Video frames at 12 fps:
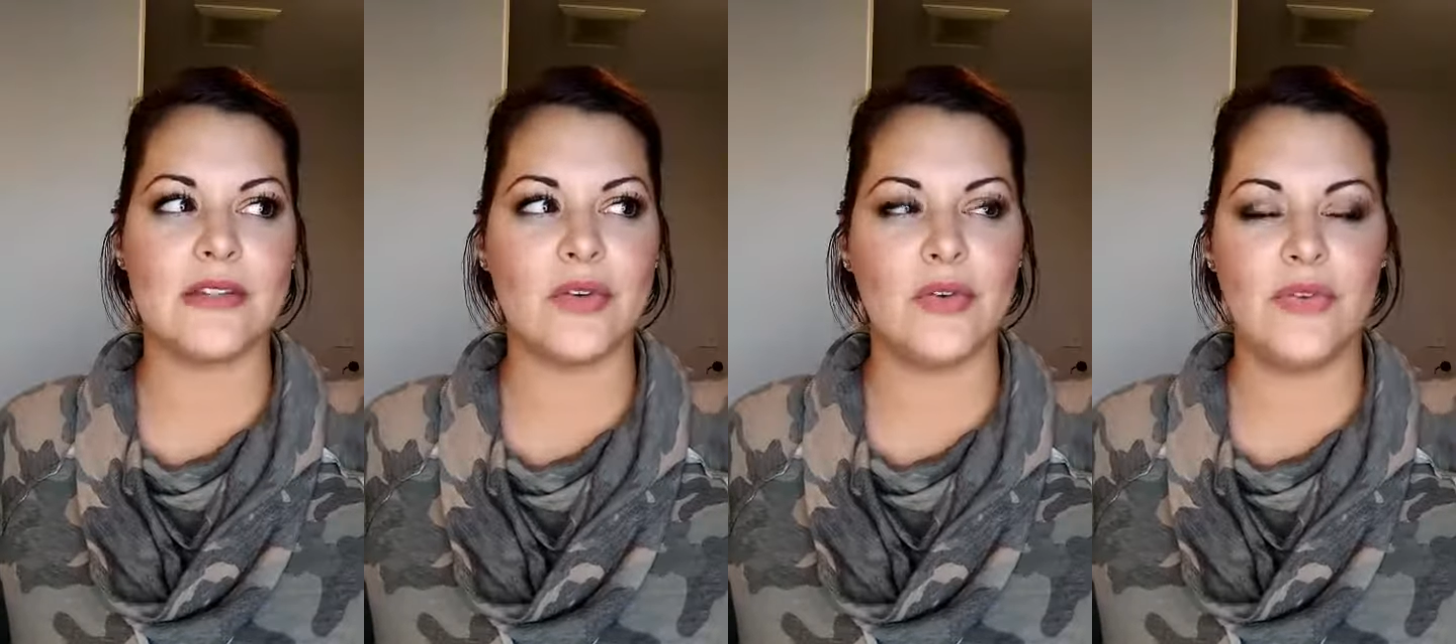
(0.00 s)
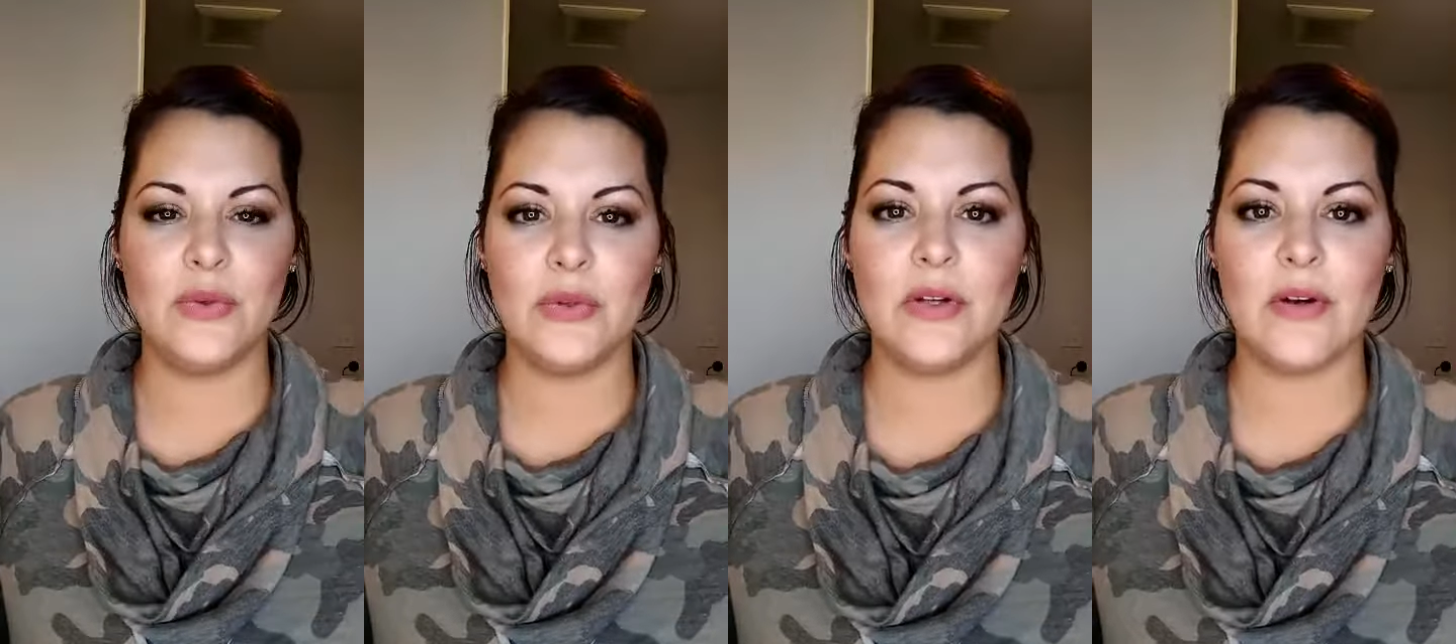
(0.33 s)
if
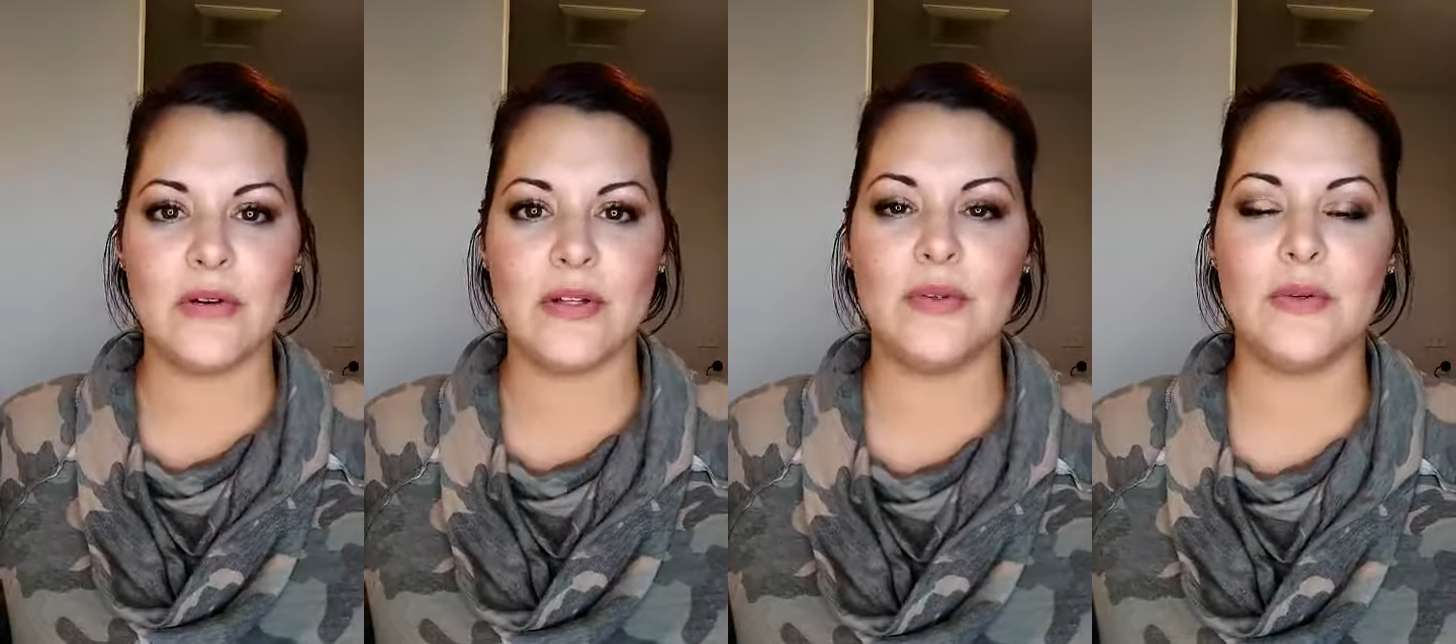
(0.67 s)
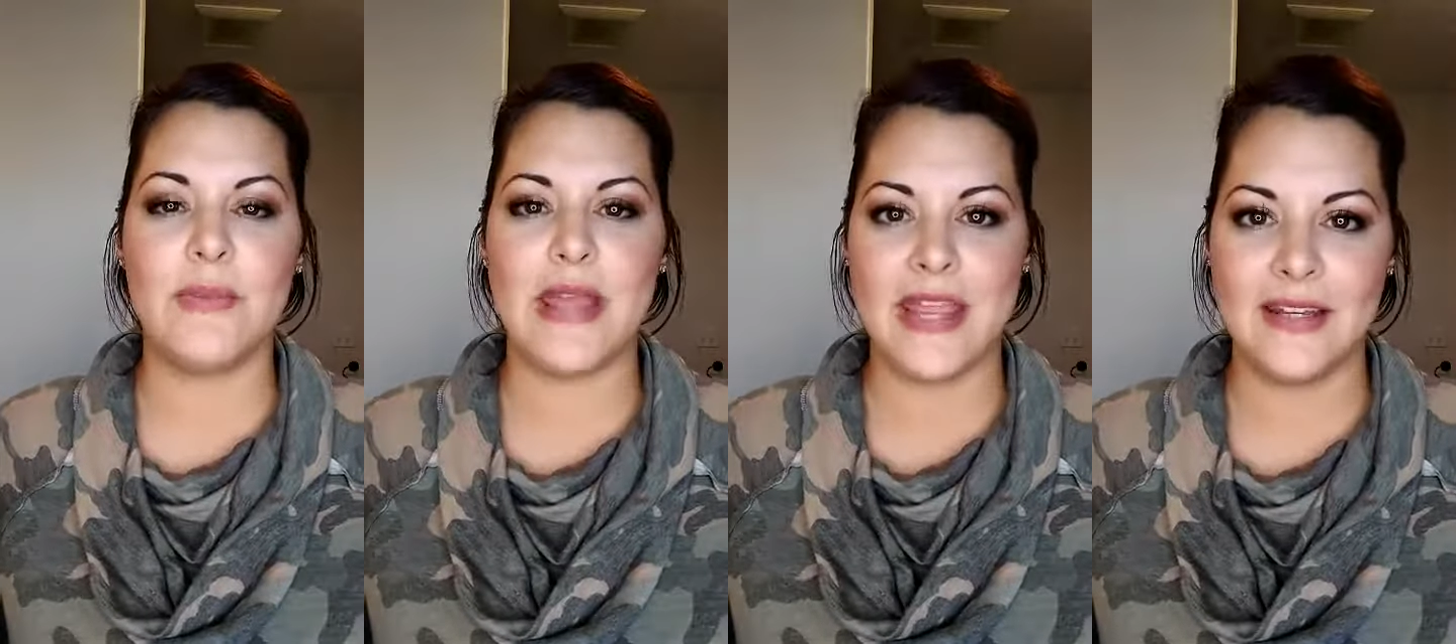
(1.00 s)
you would go and you
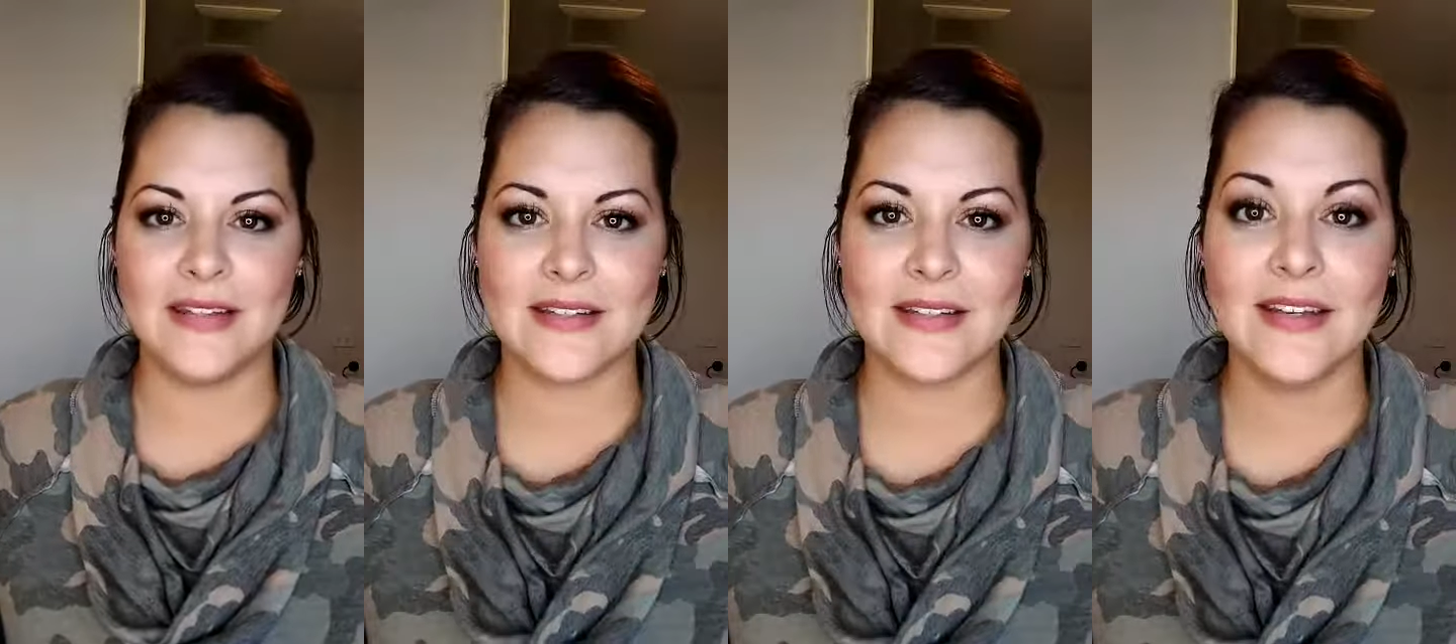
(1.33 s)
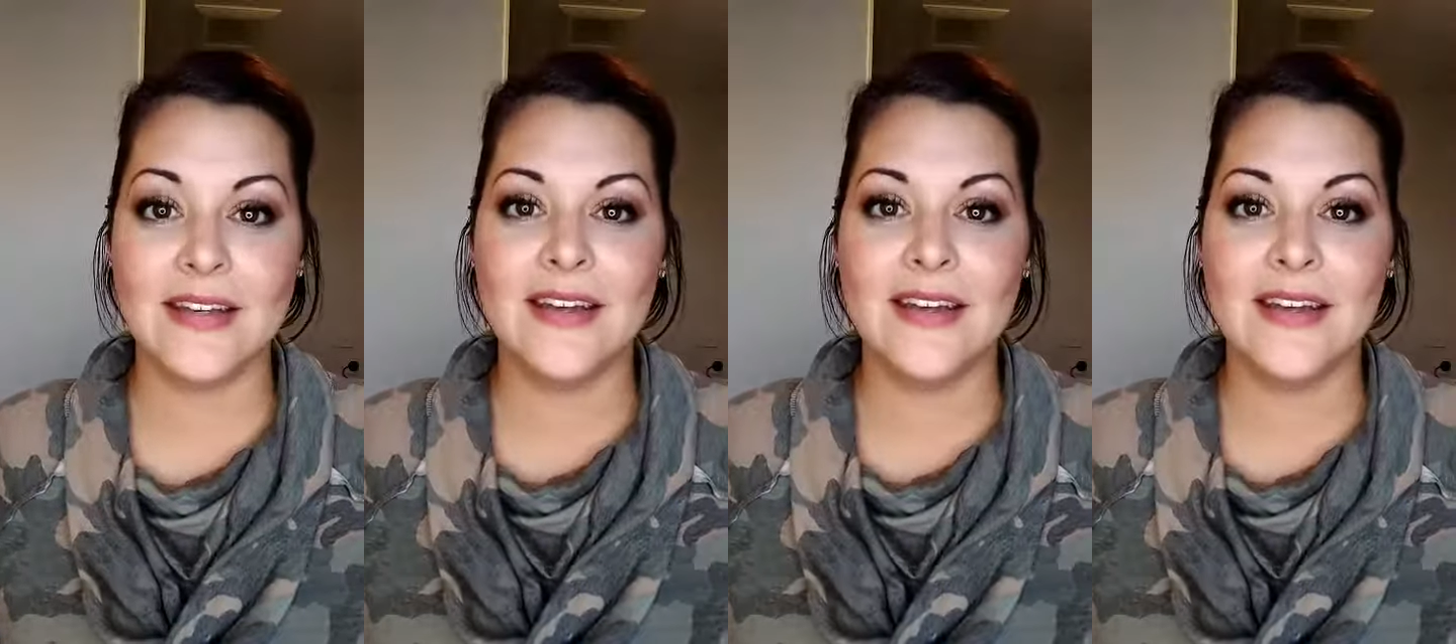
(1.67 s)
would paint